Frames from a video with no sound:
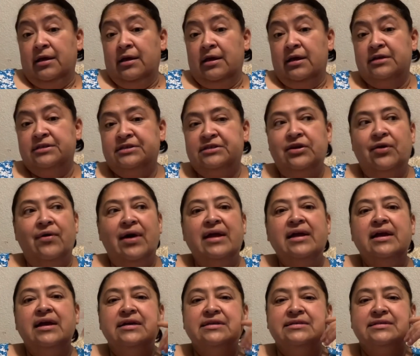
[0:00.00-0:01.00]
so I
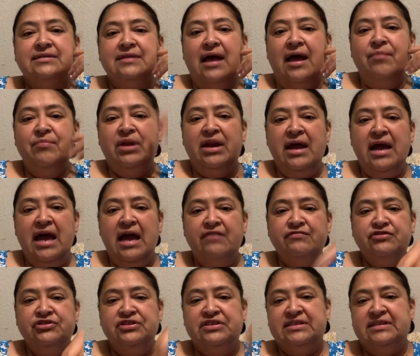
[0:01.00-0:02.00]
guess I'm going to
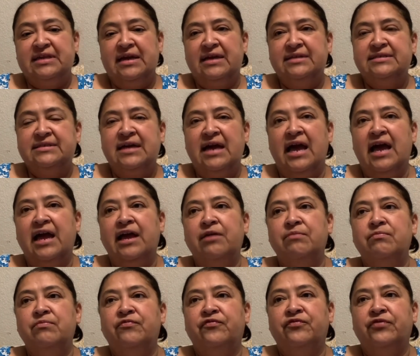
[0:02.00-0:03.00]
have to set
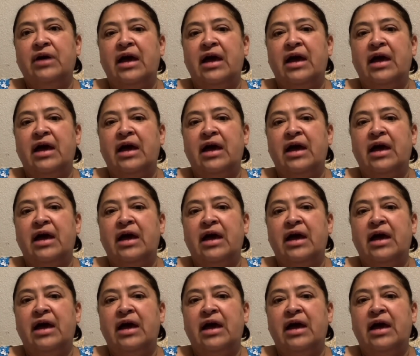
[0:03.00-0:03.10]
time